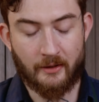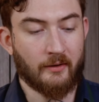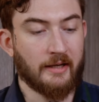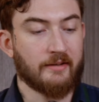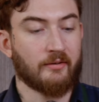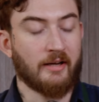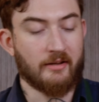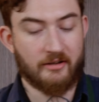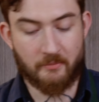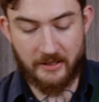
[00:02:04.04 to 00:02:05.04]
All right, so now
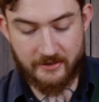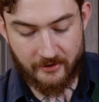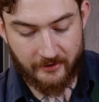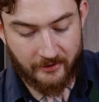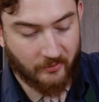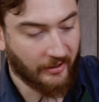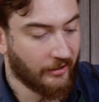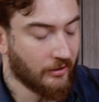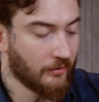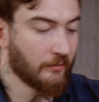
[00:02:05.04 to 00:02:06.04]
that your beets are in, we're gonna
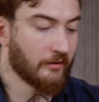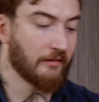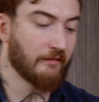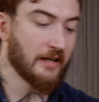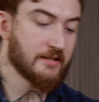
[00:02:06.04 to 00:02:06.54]
go in with our veg